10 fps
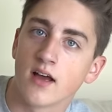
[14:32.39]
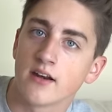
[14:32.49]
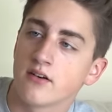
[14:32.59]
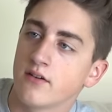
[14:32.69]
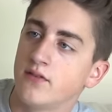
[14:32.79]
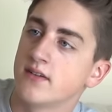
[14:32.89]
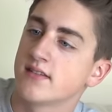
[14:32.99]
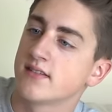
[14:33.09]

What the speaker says: I don't know if you can